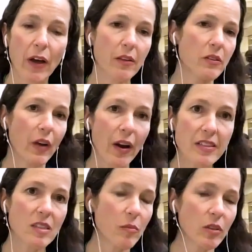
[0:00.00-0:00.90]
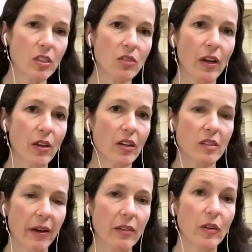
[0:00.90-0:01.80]
that was very similar to what you'd
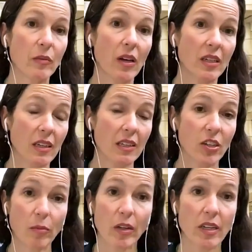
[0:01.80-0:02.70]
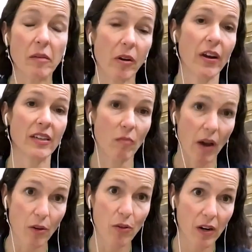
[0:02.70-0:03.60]
expect for a checkpoint inhibitor as
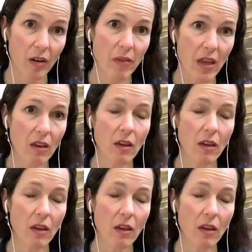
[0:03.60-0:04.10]
monotherapy.